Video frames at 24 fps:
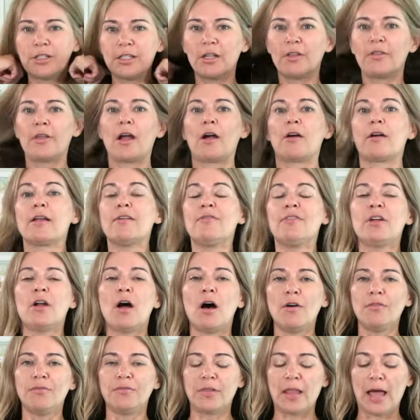deal they are, even
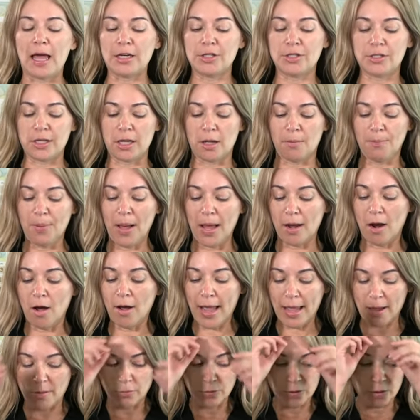off flash sale. But
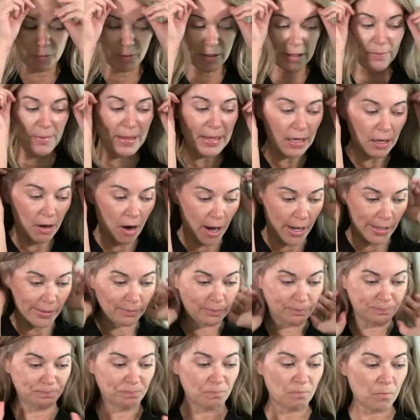okay, so we're going to make a card.
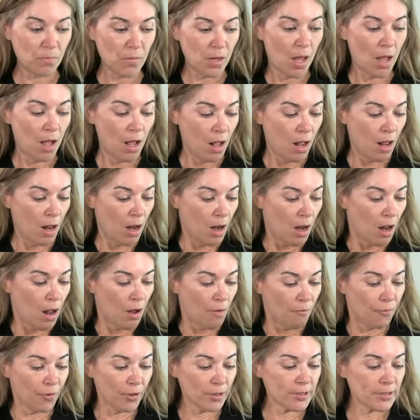
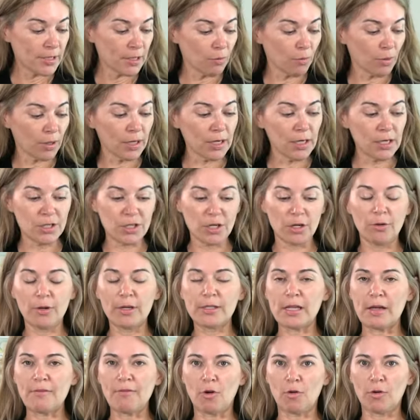First thing we're going to do
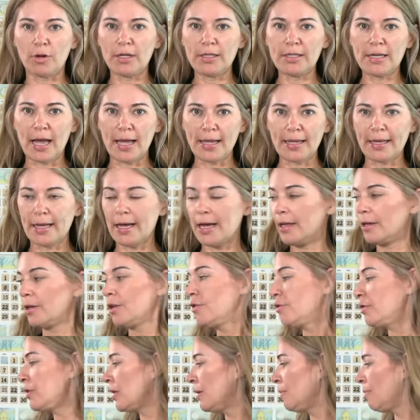is I've already die cut
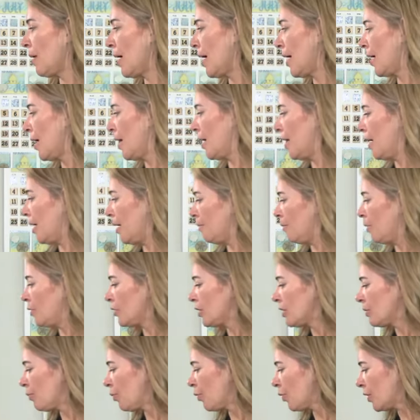using my
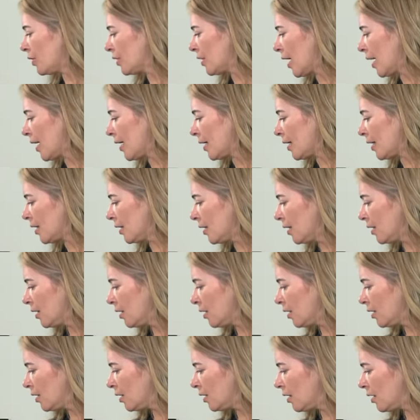most important die
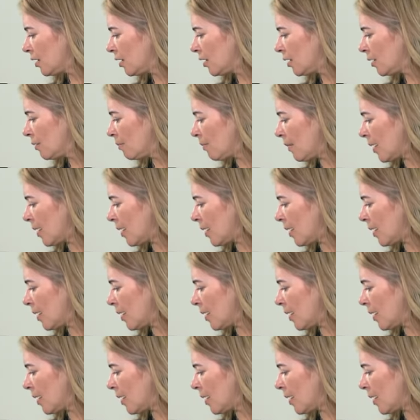in